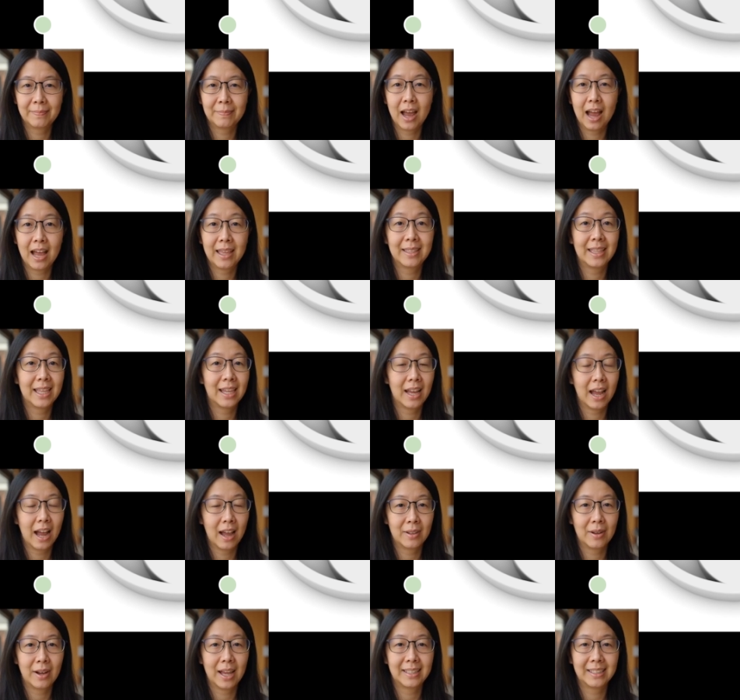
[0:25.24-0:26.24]
Unlike
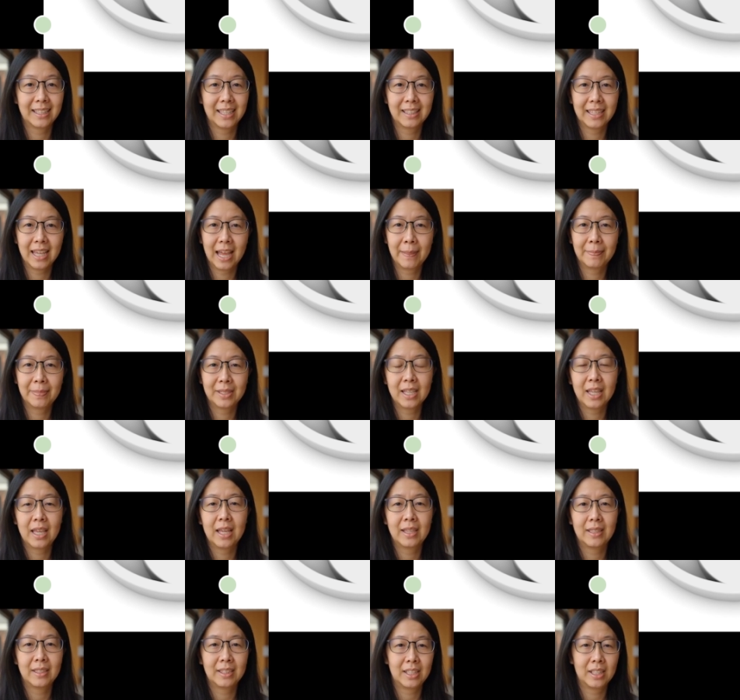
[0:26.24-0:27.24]
other essay types,
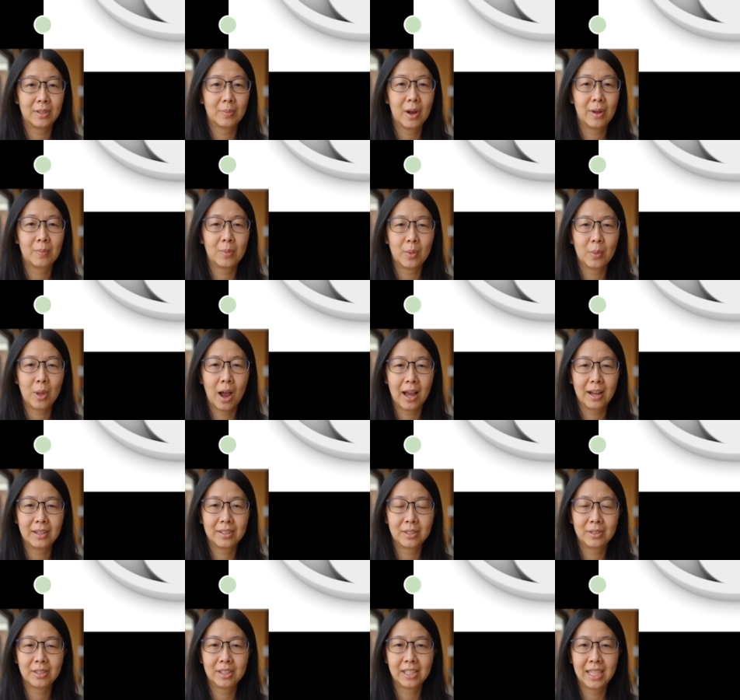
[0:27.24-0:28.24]
this one
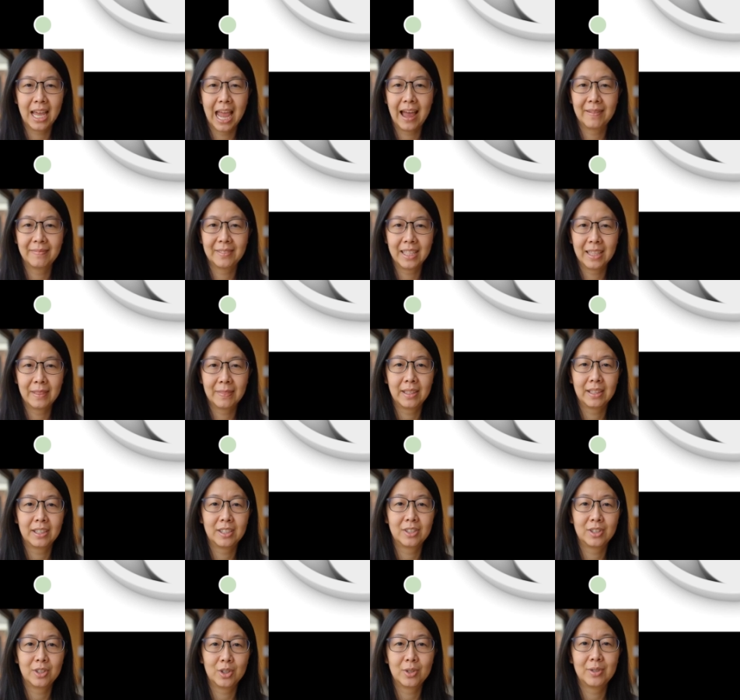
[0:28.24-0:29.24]
requires you to dive deep
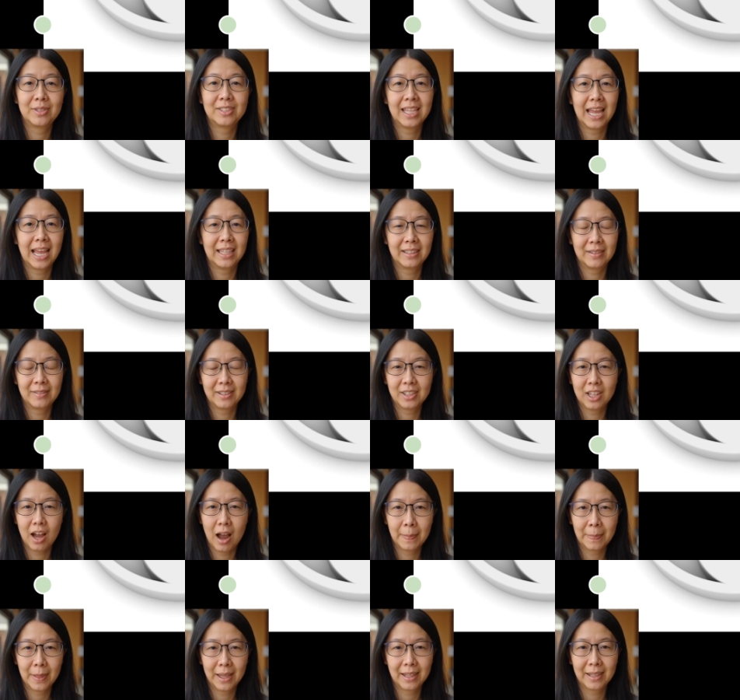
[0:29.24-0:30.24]
into two sides of a
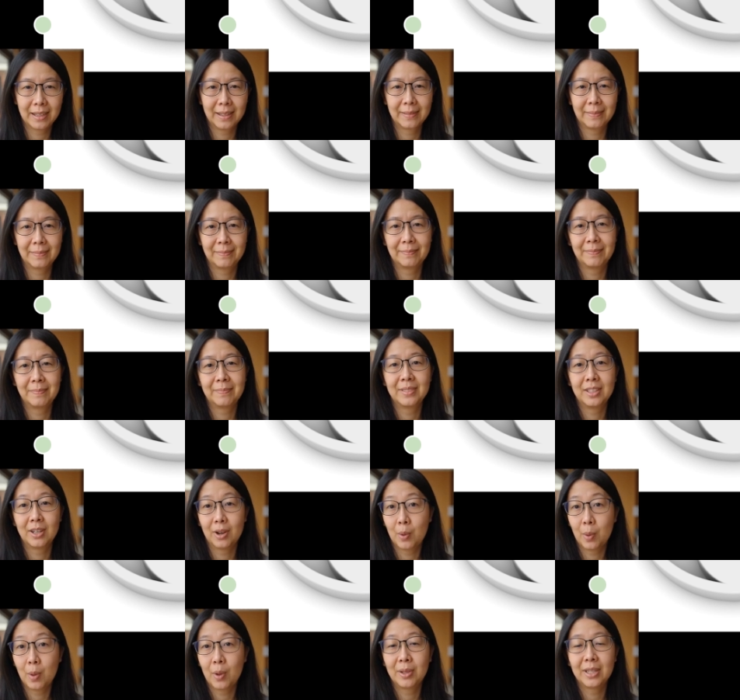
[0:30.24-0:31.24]
topic. The
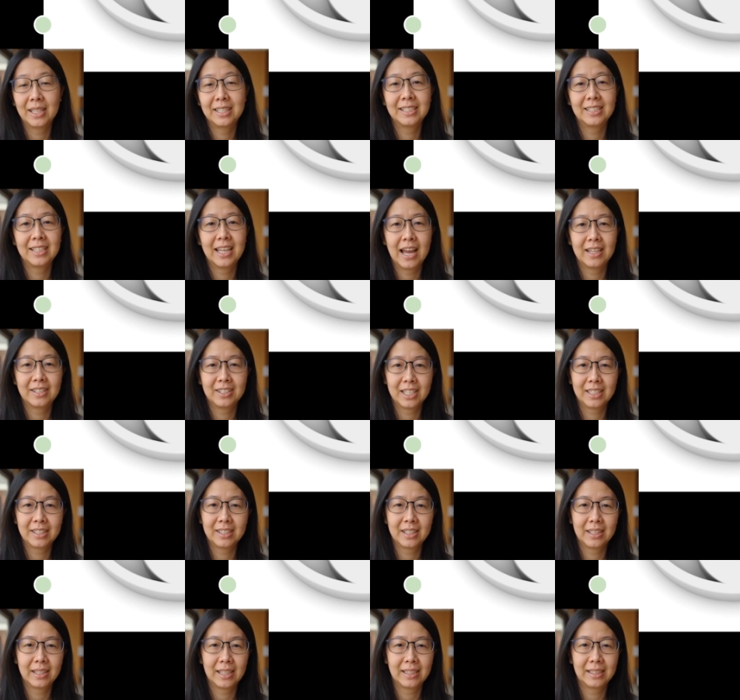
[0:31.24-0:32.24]
goal is not just
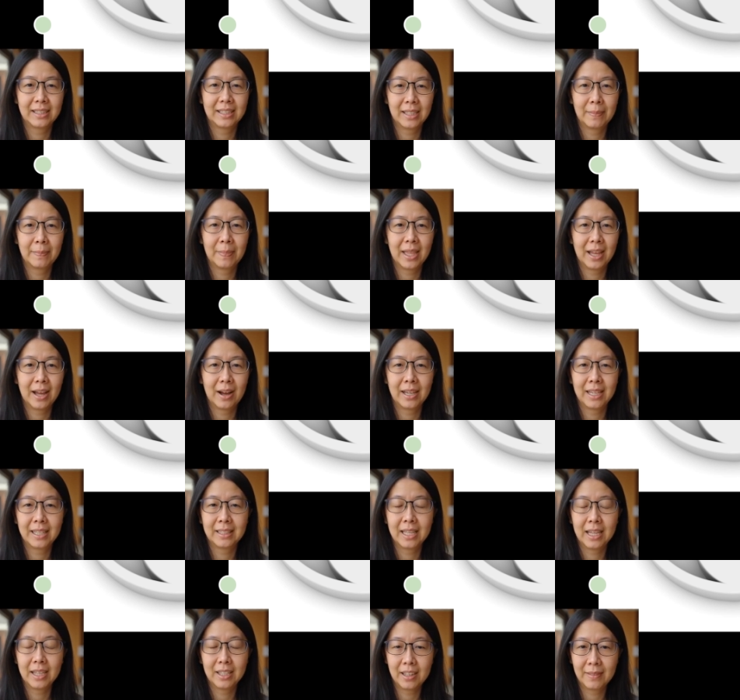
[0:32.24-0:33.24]
to list
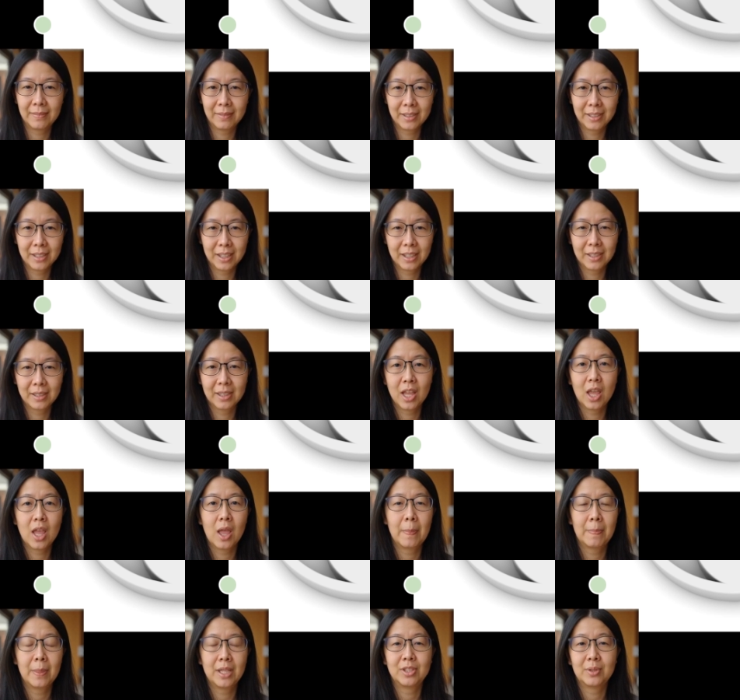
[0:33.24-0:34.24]
similarities and differences,
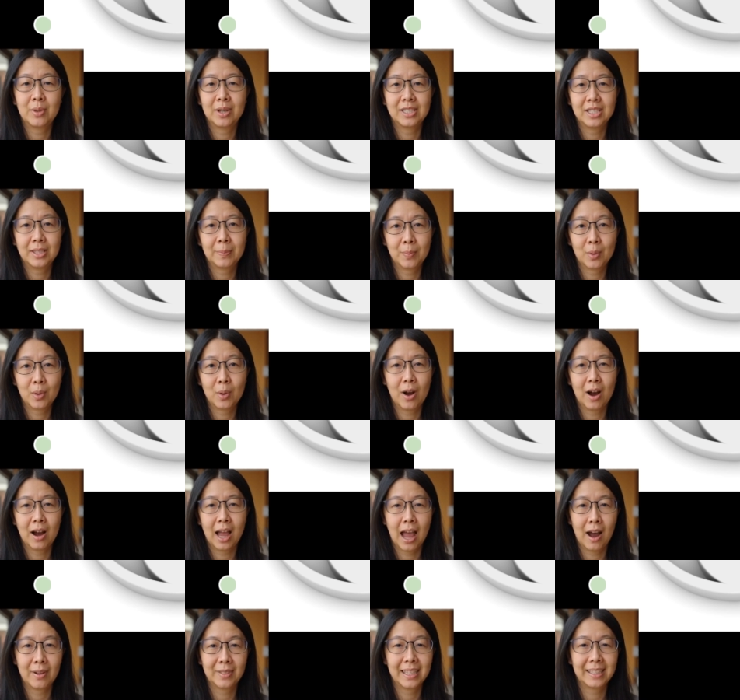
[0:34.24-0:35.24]
but to explore
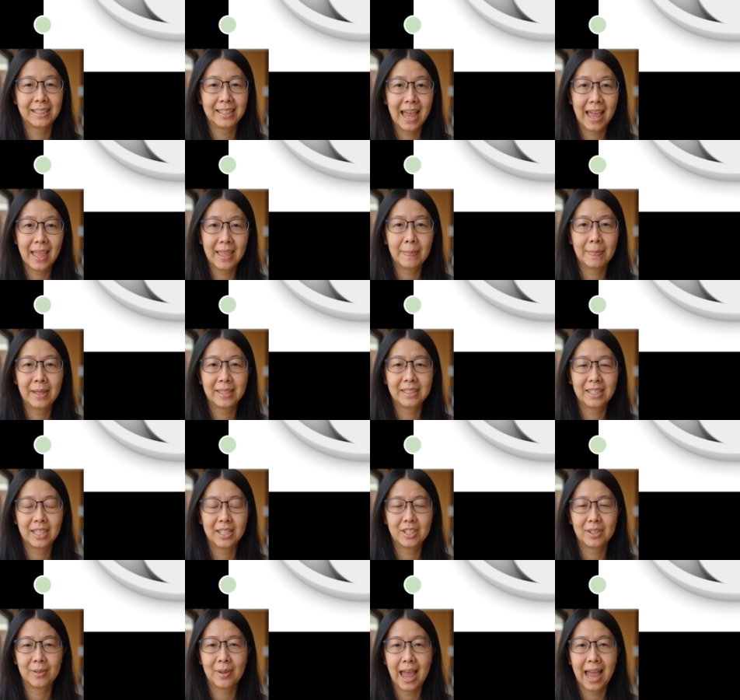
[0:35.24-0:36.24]
how these elements
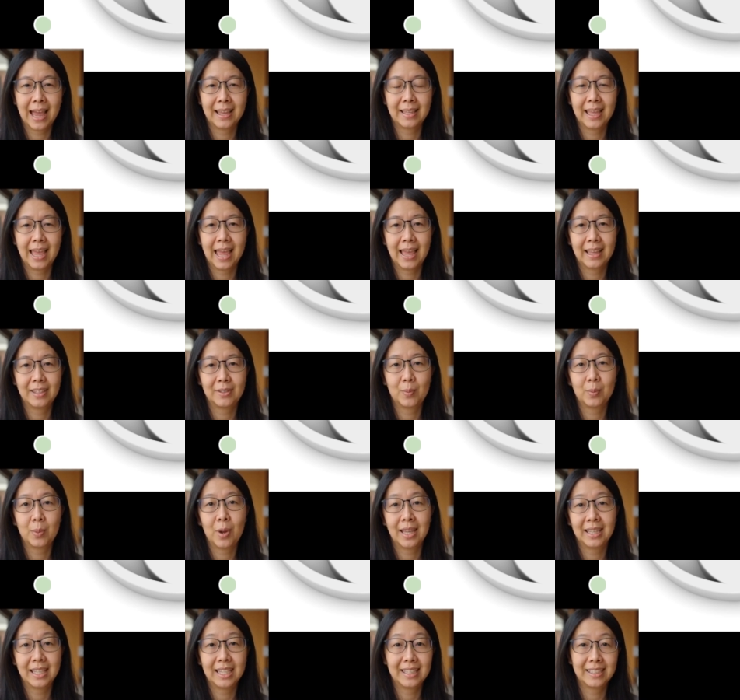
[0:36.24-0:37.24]
interact and
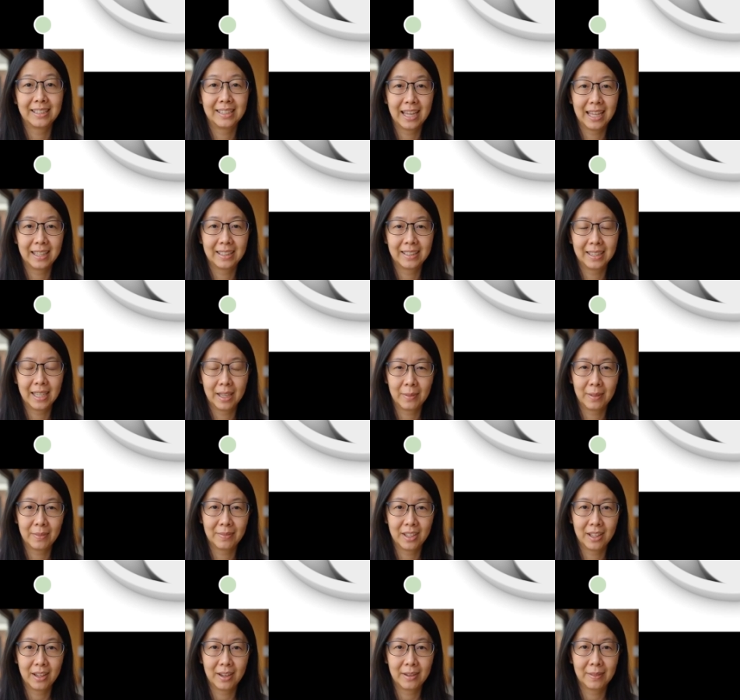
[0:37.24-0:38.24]
what insights they
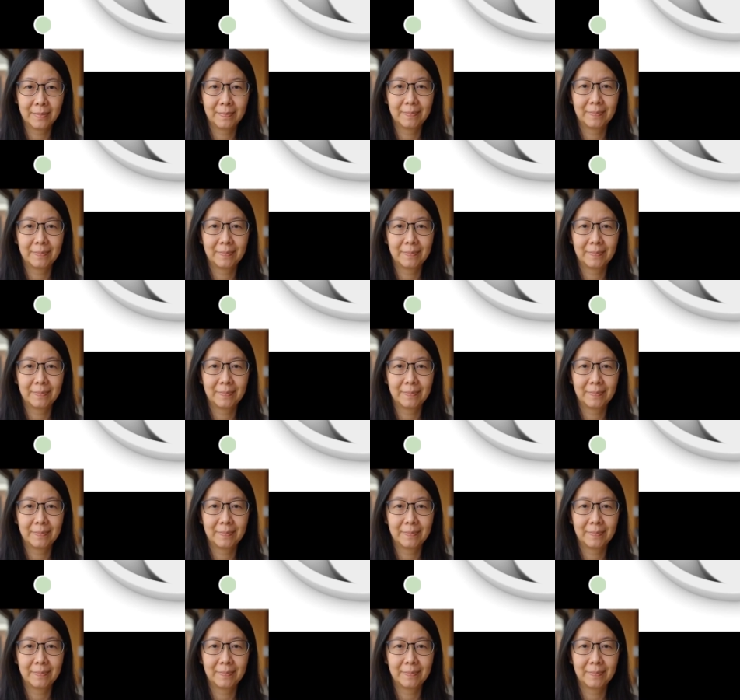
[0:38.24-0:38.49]
reveal.